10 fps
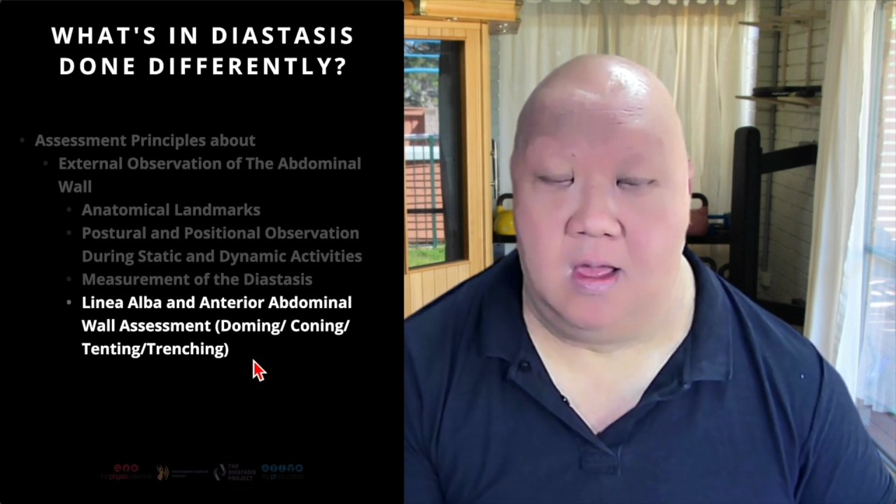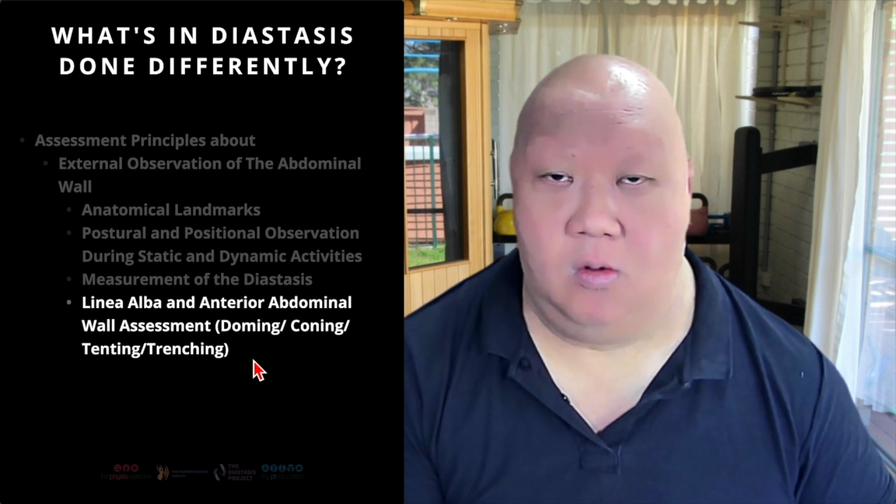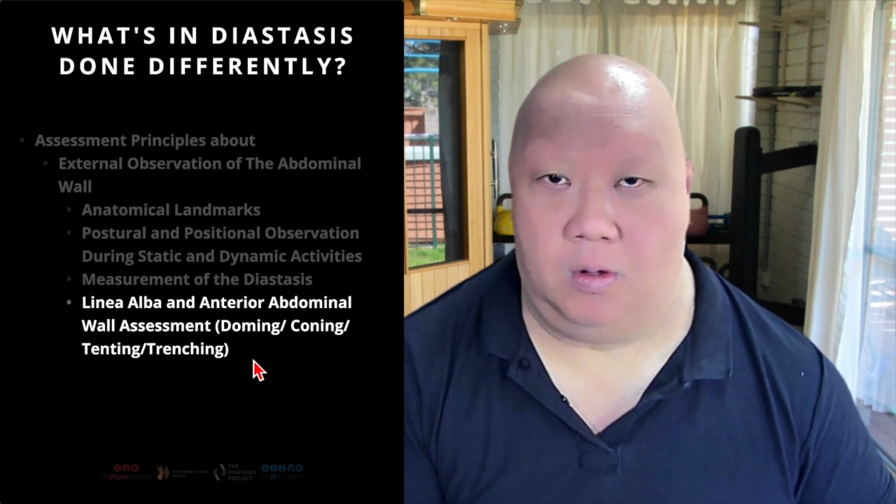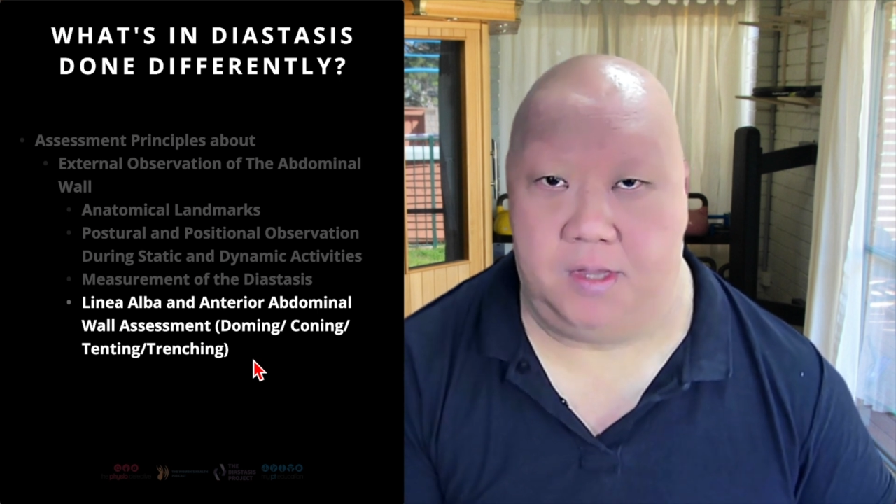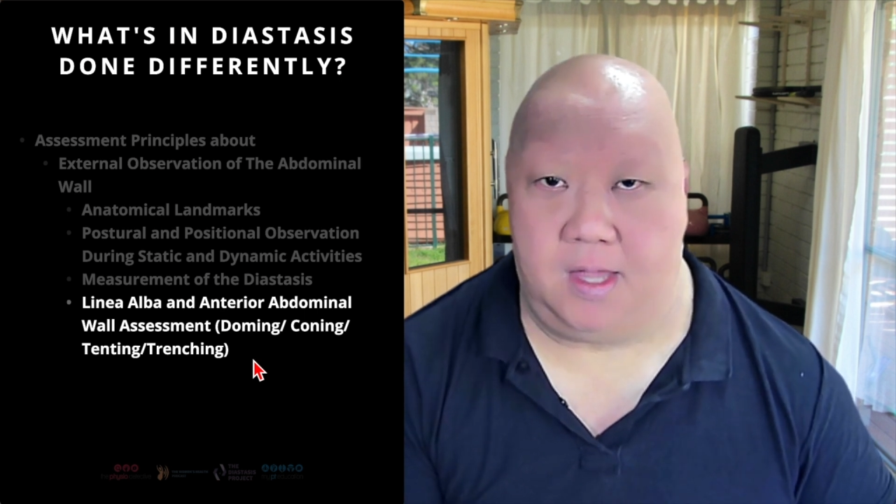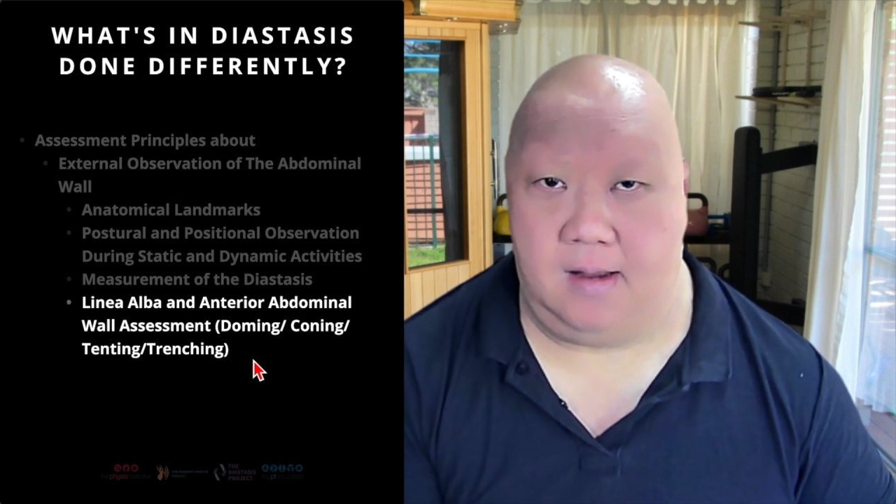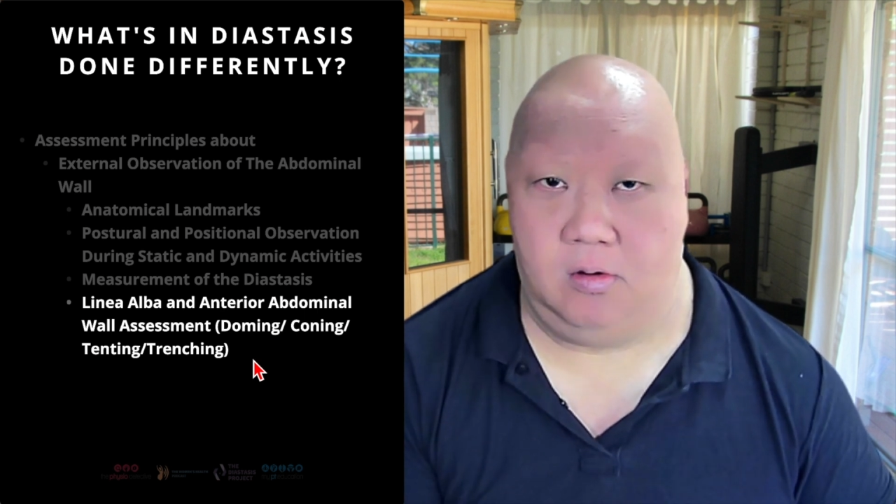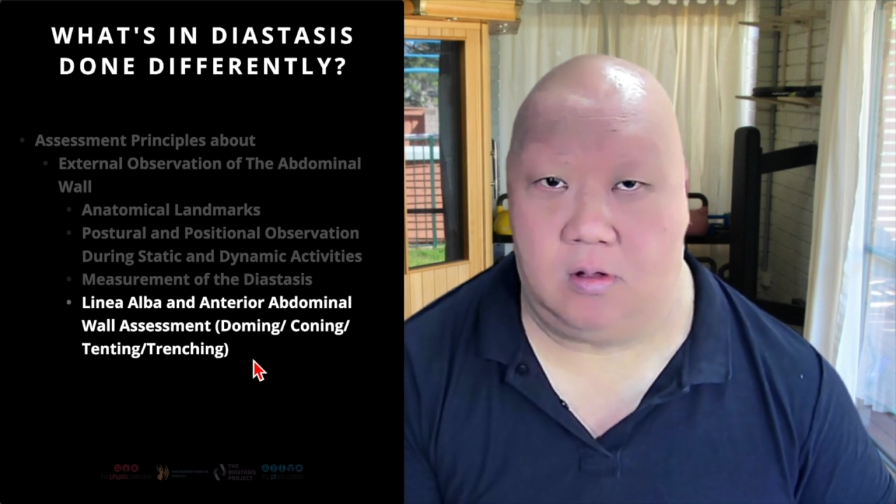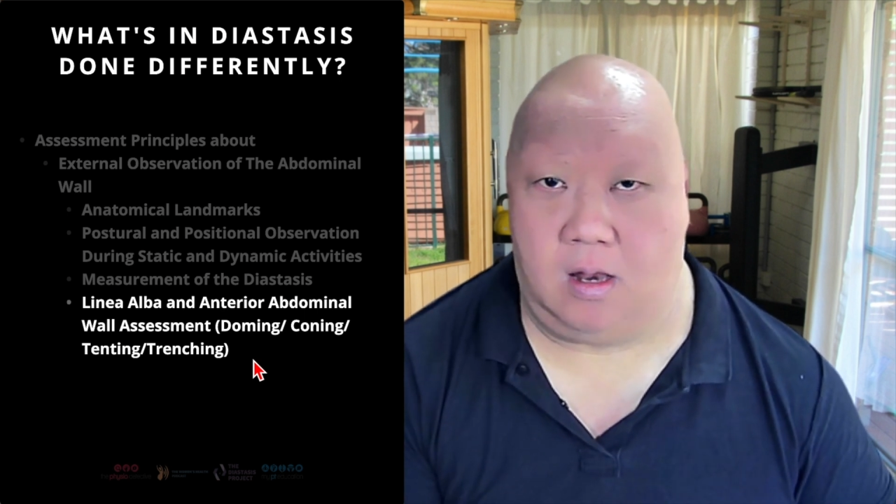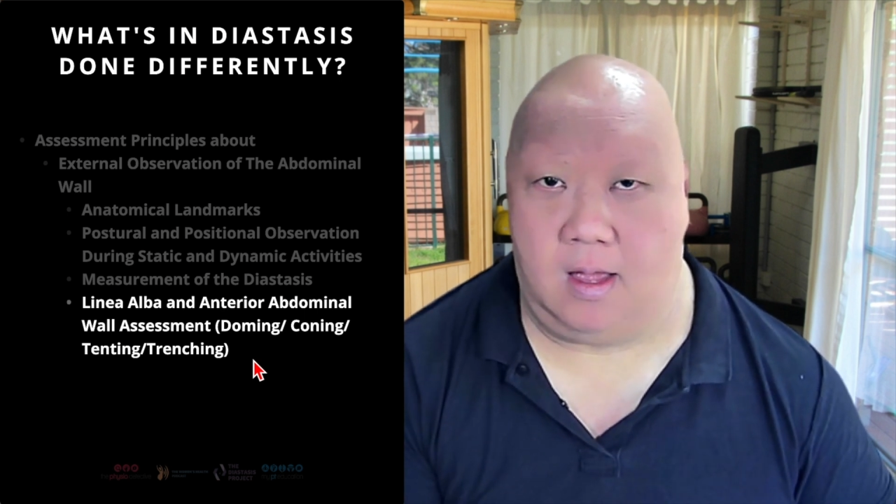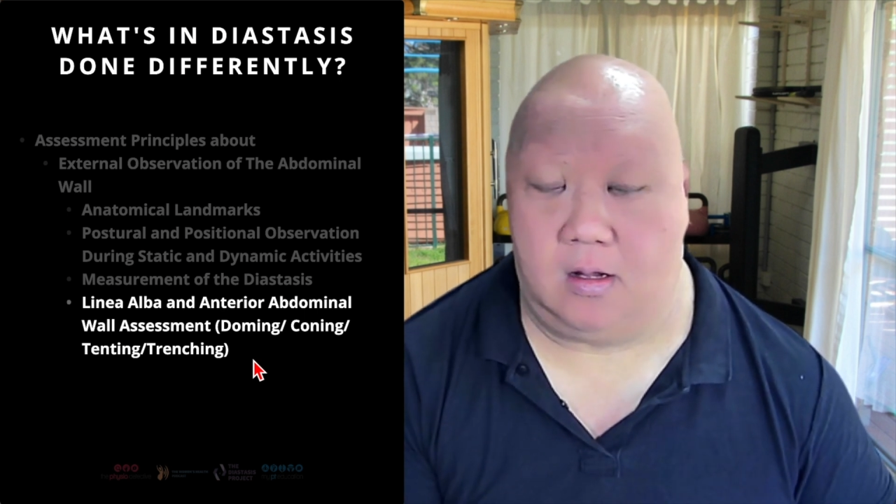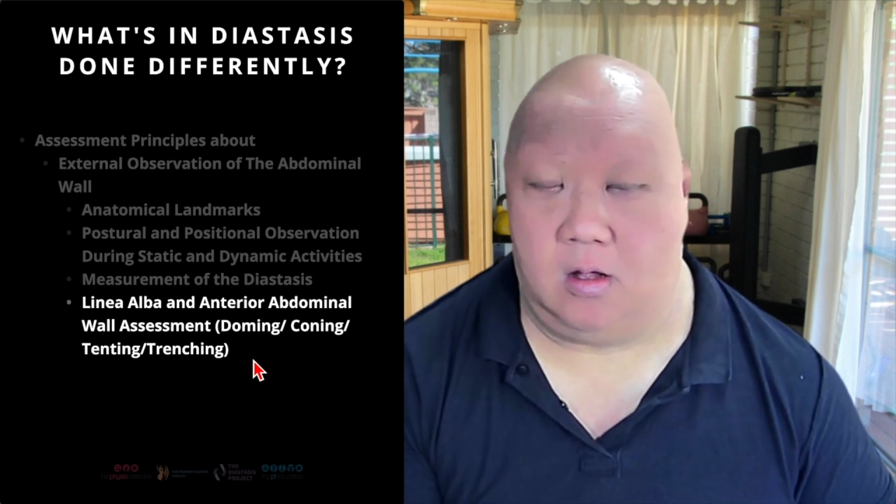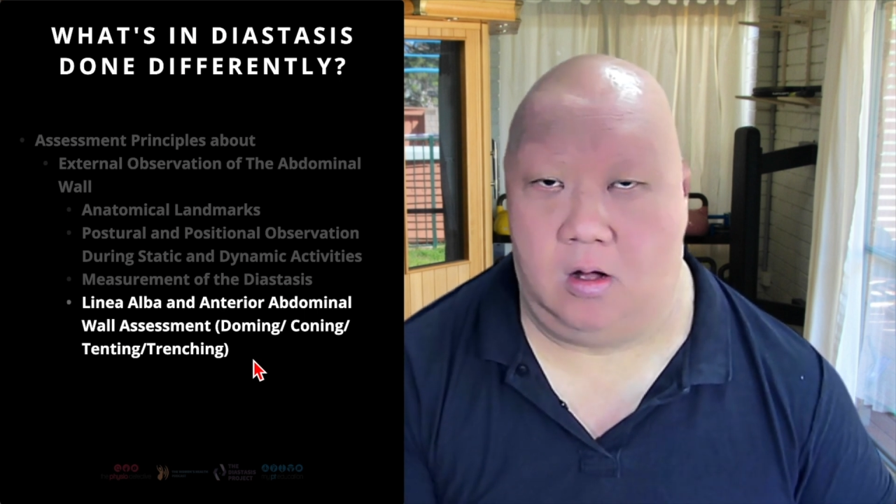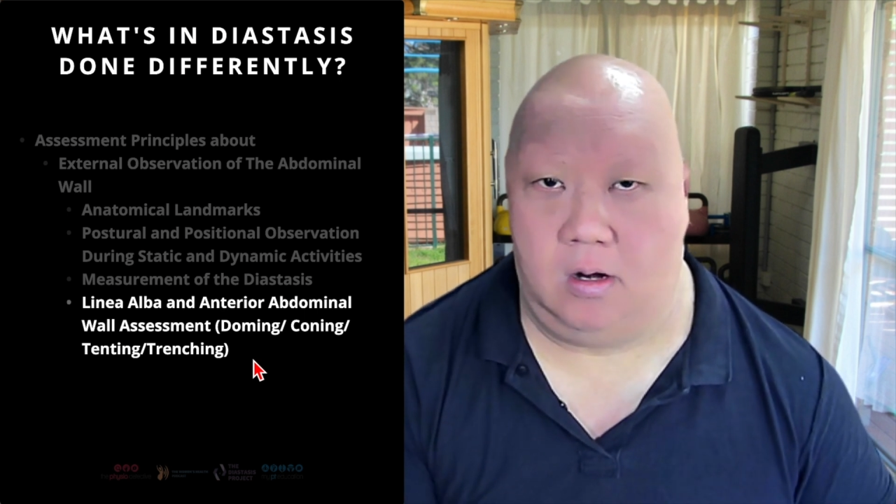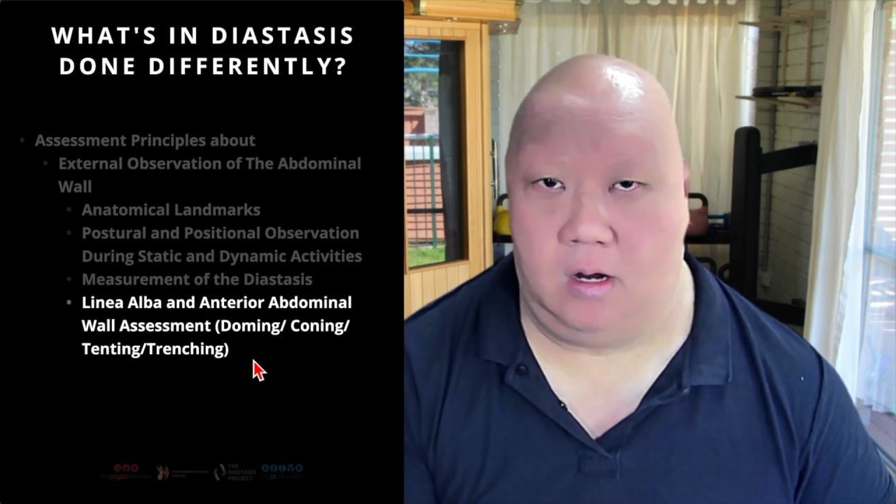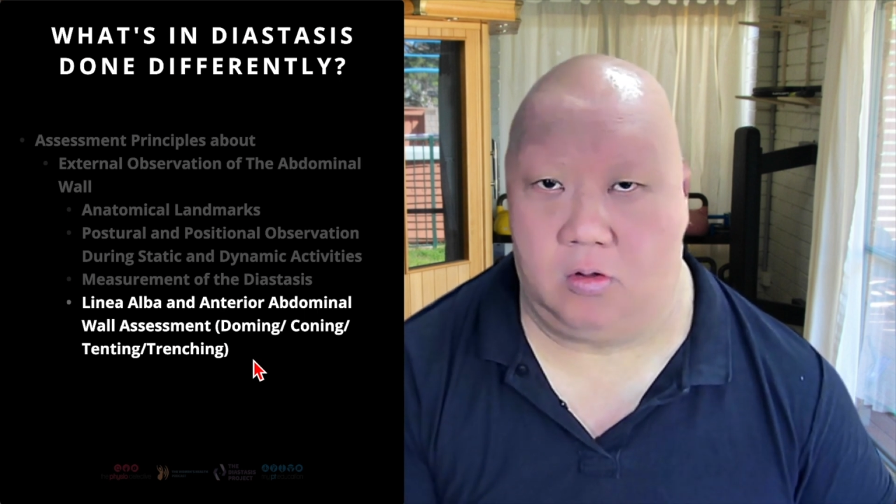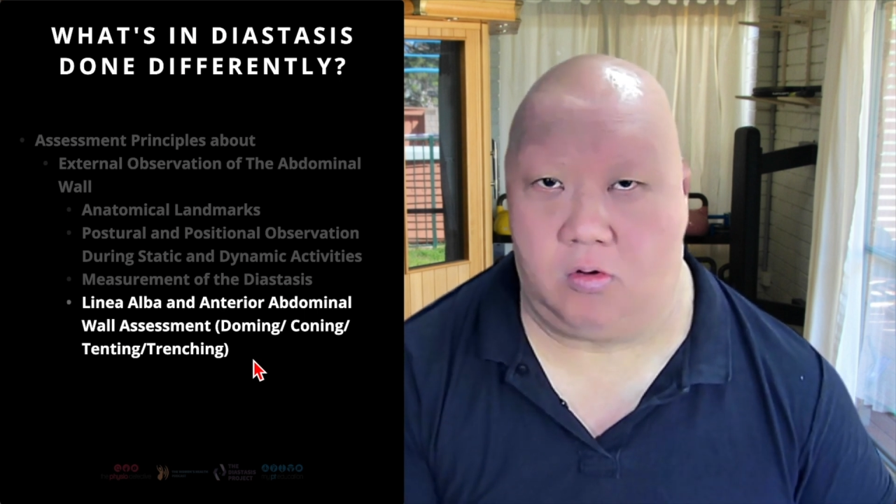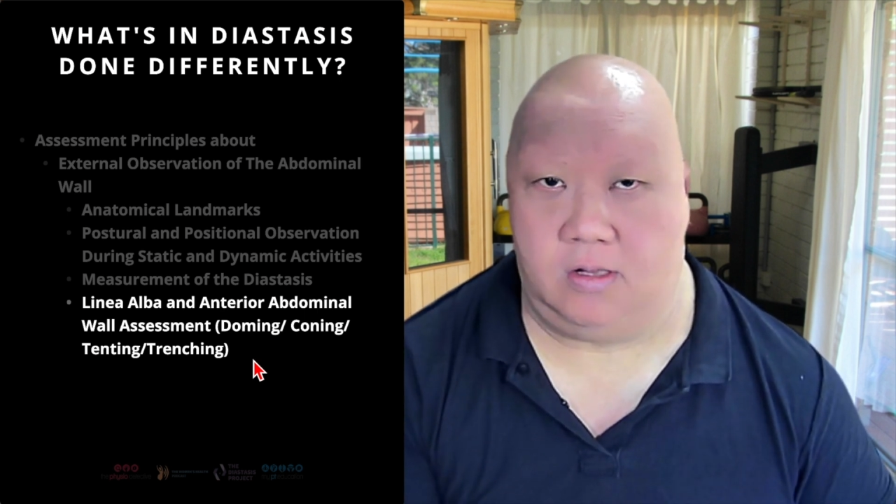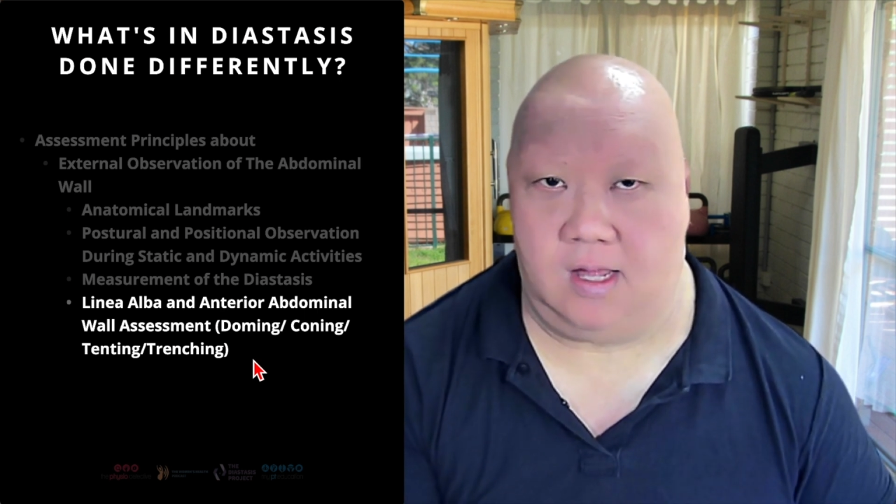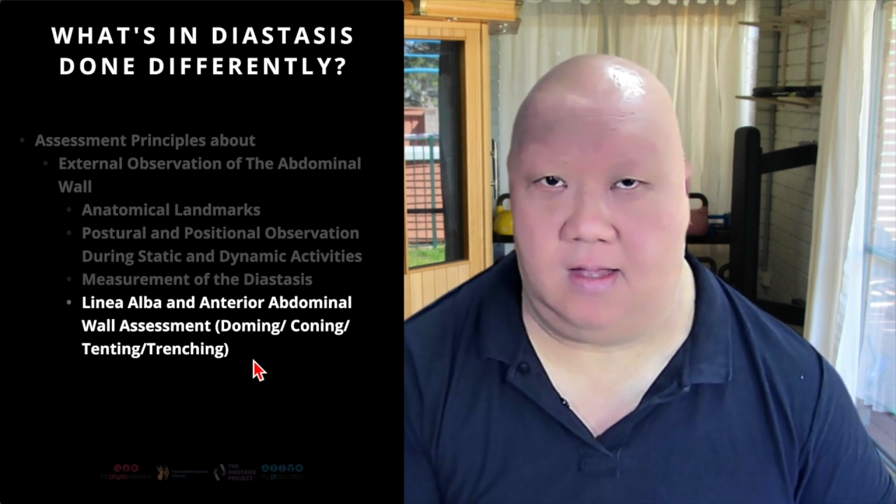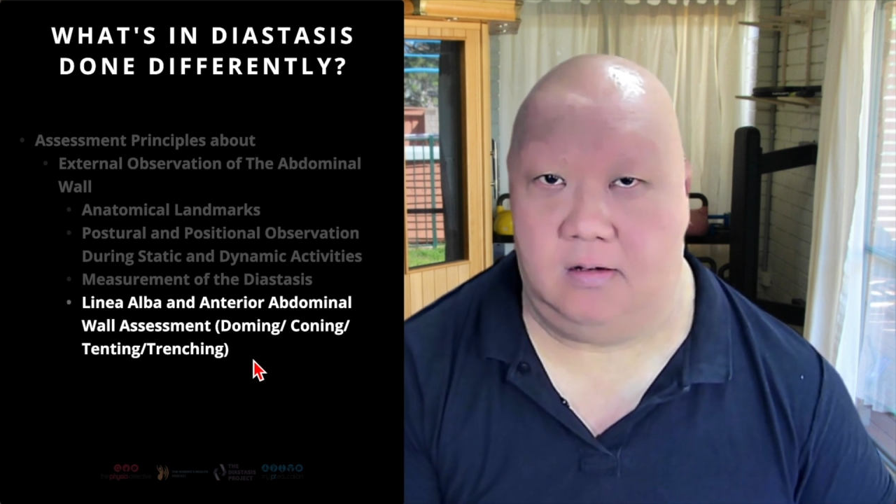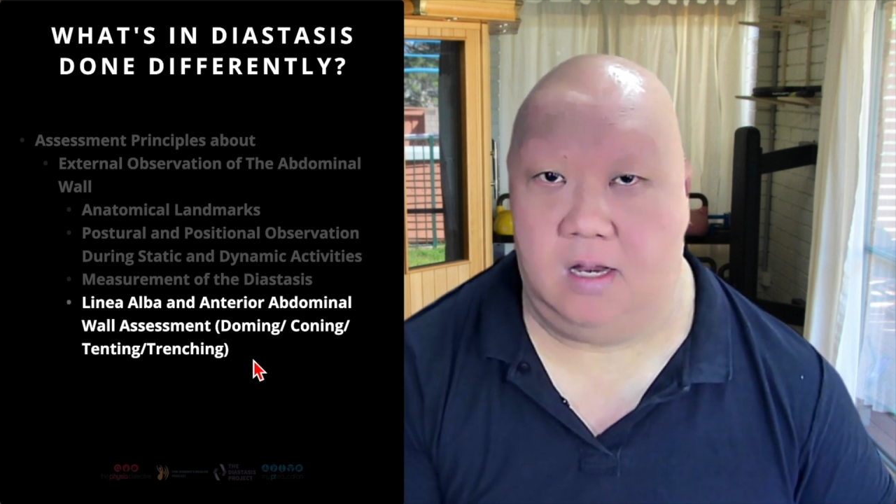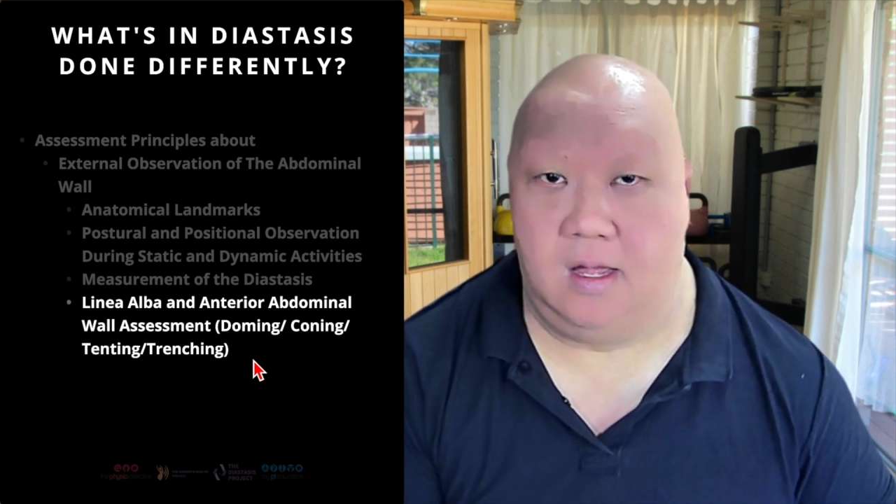what they look like on ultrasound,